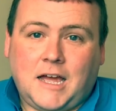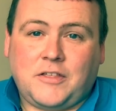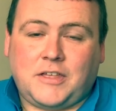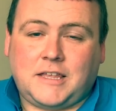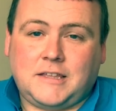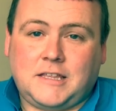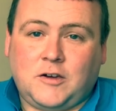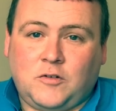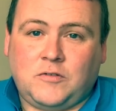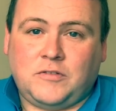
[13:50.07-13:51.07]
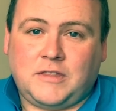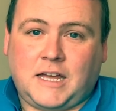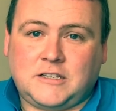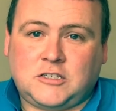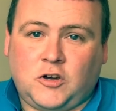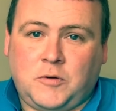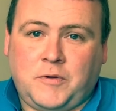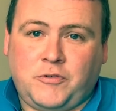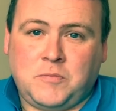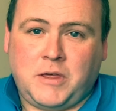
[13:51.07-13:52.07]
I think, you know, that's got to be
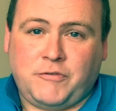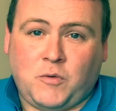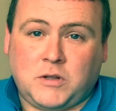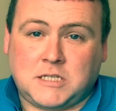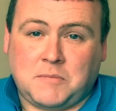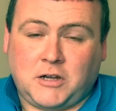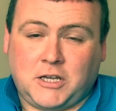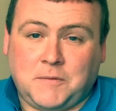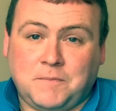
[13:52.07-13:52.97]
for the braver ones among you.